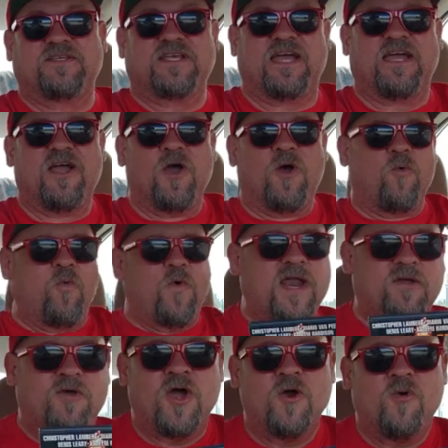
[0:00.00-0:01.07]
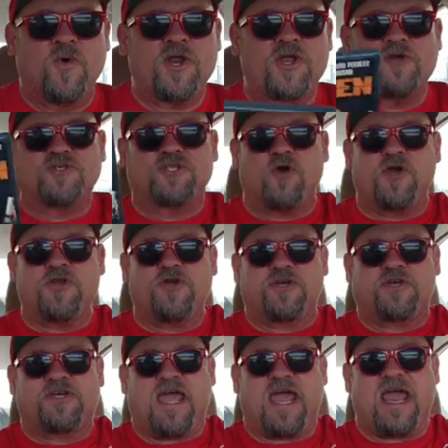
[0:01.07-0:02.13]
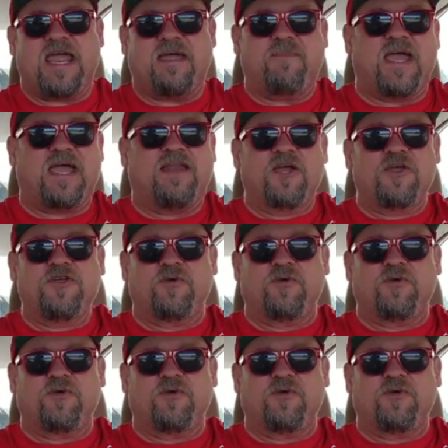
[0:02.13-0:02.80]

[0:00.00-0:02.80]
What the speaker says: He's like, what are you doing? You're gay, man.